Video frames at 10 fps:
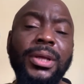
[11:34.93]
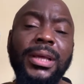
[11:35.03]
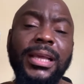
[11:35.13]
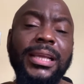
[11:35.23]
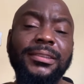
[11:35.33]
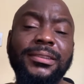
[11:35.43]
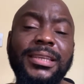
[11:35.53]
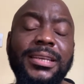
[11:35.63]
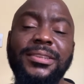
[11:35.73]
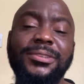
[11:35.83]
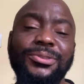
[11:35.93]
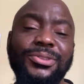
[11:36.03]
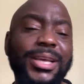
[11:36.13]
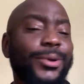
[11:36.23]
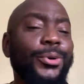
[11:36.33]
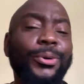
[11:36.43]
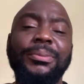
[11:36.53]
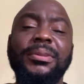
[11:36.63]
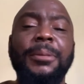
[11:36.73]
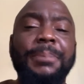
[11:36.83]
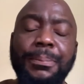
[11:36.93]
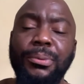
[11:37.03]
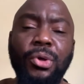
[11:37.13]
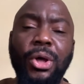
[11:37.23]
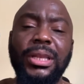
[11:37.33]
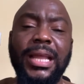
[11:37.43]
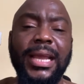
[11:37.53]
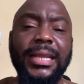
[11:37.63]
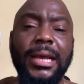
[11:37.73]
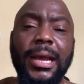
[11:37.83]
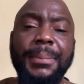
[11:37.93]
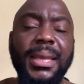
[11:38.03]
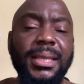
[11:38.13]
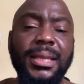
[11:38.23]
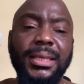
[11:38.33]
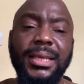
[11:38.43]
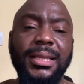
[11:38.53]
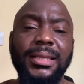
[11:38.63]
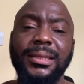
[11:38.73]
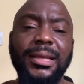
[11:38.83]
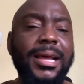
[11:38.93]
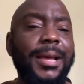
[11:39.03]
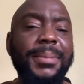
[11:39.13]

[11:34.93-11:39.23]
So it's easy to say, oh, the people online are making a killing.